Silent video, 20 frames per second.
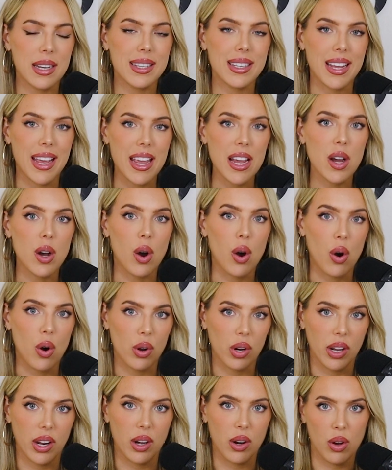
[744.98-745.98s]
take
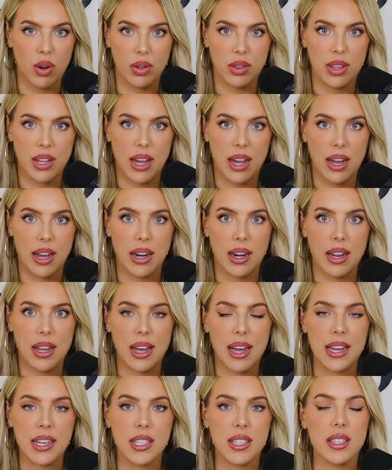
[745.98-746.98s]
audit on that
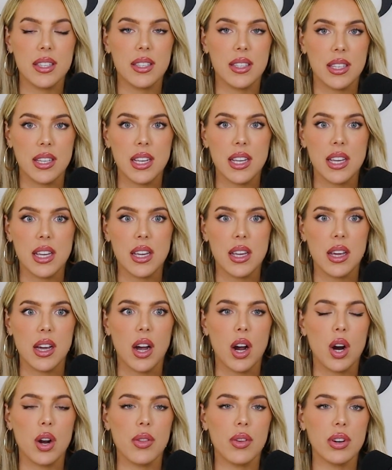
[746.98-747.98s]
and see,
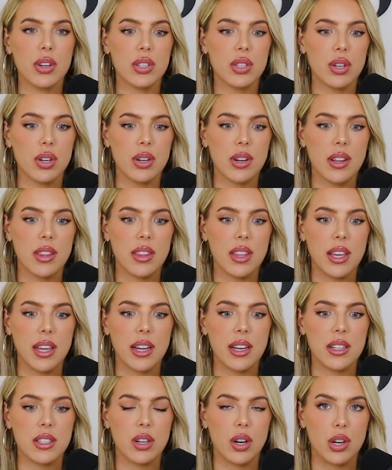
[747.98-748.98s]
are there certain
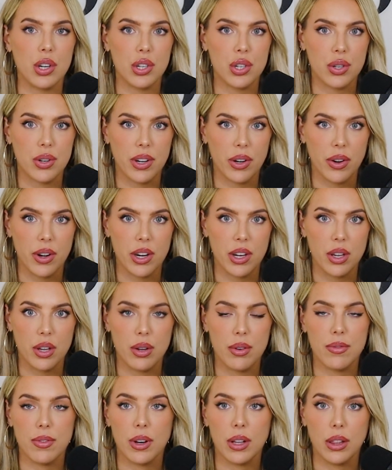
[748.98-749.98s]
things that are triggering
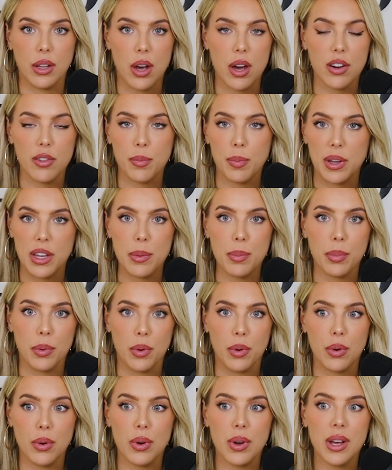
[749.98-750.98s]
you? For a lot of
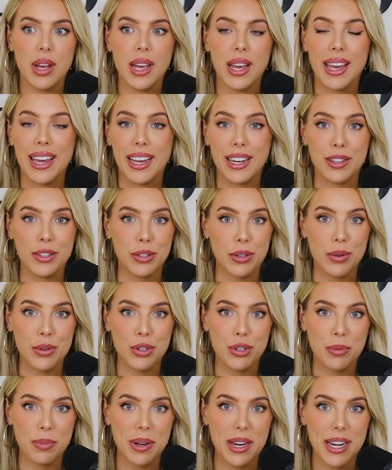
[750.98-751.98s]
people, it's
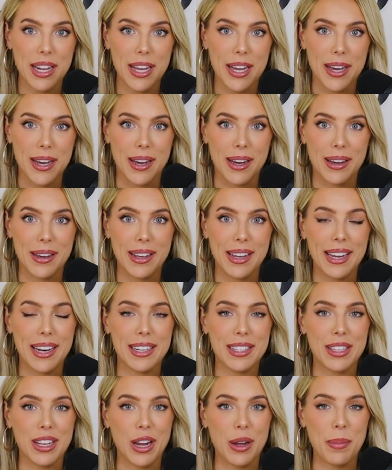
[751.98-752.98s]
social media.
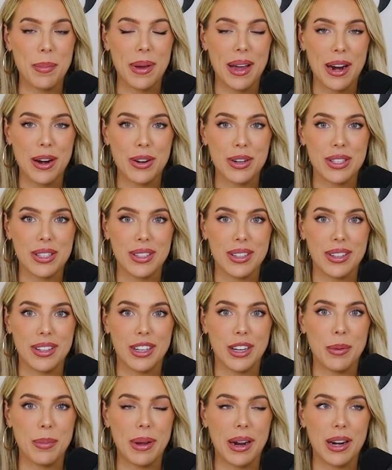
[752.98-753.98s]
It's the
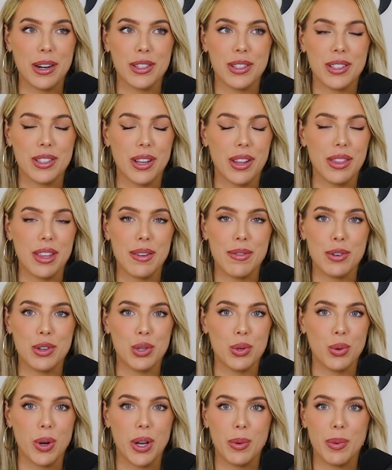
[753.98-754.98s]
comparison. Comparison is a thief of
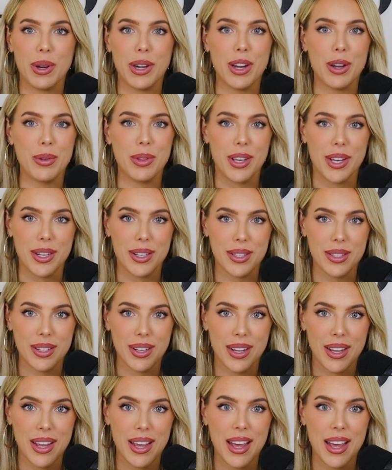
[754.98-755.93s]
joy. We know this.